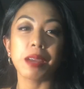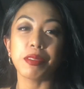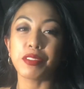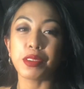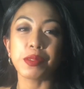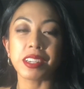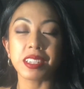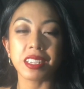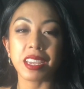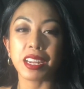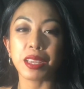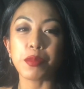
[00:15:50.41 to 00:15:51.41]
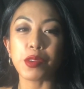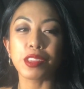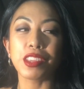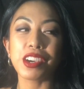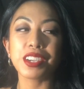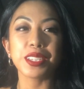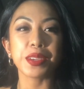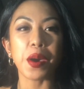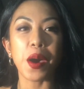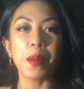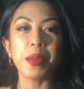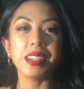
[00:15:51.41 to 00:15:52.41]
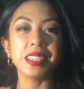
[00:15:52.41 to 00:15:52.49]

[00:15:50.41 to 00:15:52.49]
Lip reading: If you want to see any more looks, comment